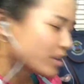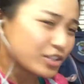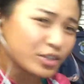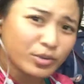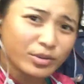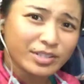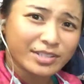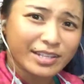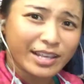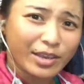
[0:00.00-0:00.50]

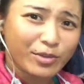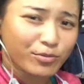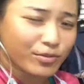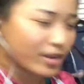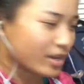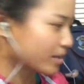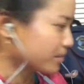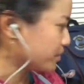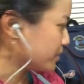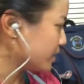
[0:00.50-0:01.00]
USA
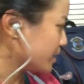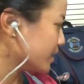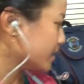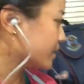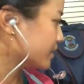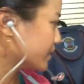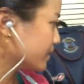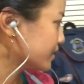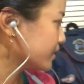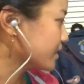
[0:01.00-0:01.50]

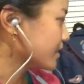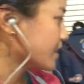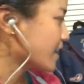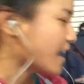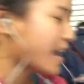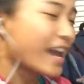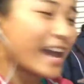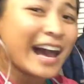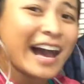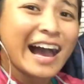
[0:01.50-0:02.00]
Rugby.
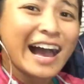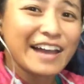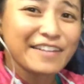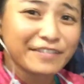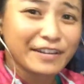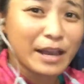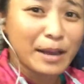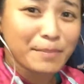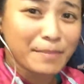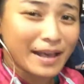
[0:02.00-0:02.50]

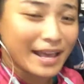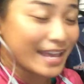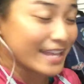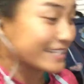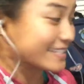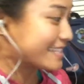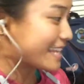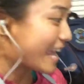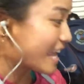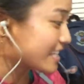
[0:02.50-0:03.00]
I've got
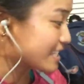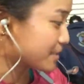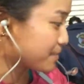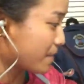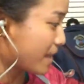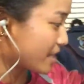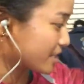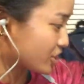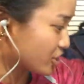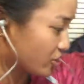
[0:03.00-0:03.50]
my test
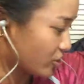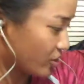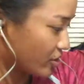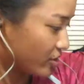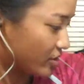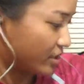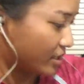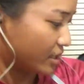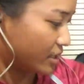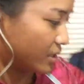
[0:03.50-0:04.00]
match
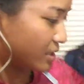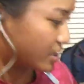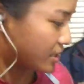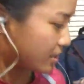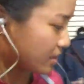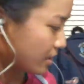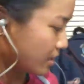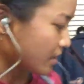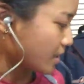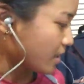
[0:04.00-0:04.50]

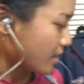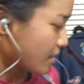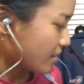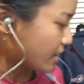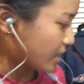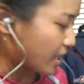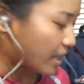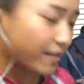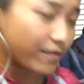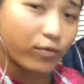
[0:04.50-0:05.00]
jerseys
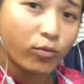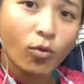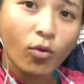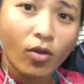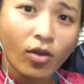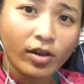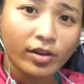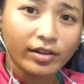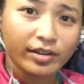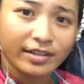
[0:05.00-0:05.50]
that I've
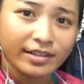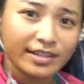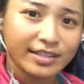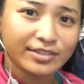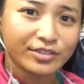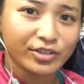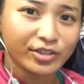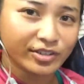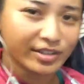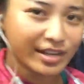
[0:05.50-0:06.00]
worn in
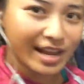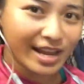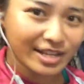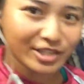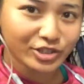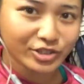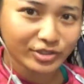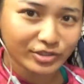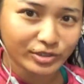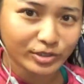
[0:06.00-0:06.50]

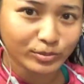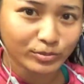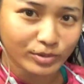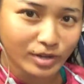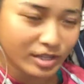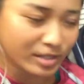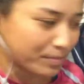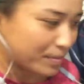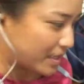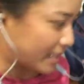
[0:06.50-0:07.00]
international
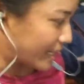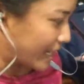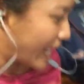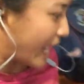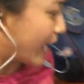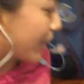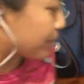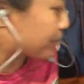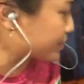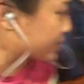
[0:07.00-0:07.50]
rugby
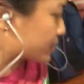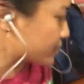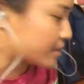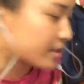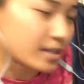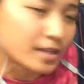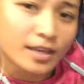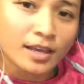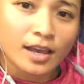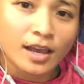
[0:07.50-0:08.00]
caps.
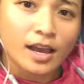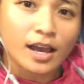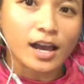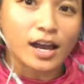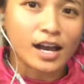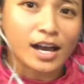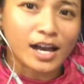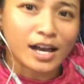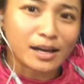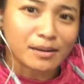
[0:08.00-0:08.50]

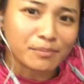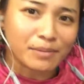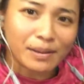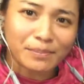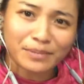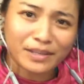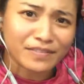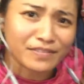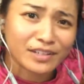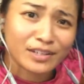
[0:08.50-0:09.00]

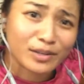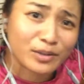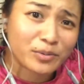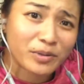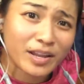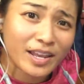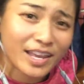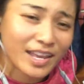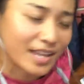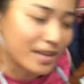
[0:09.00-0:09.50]
I'm giving it
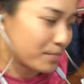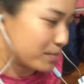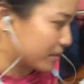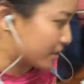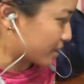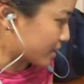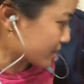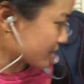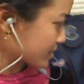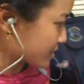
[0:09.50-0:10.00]
away
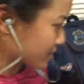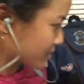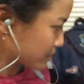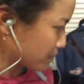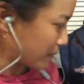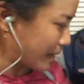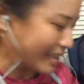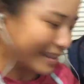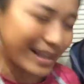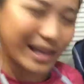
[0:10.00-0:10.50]

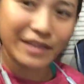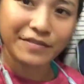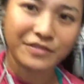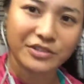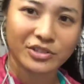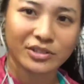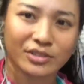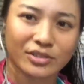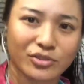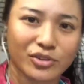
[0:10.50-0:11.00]
because my life
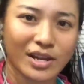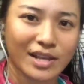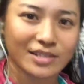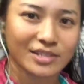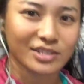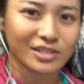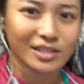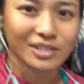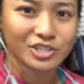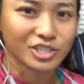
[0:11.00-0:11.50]
just
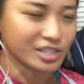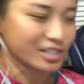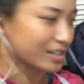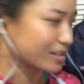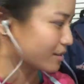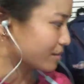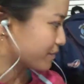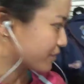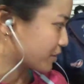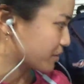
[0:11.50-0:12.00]

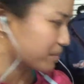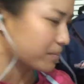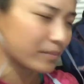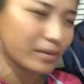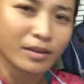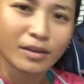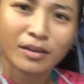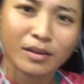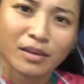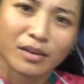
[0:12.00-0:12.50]
transitioned
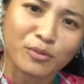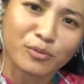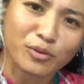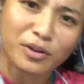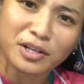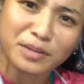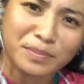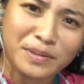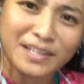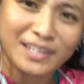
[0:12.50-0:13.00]
from
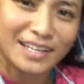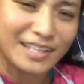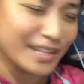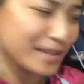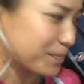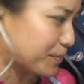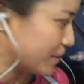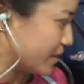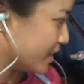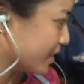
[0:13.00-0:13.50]
rugby to
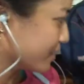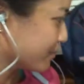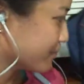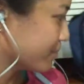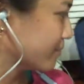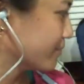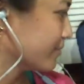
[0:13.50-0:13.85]
hippie.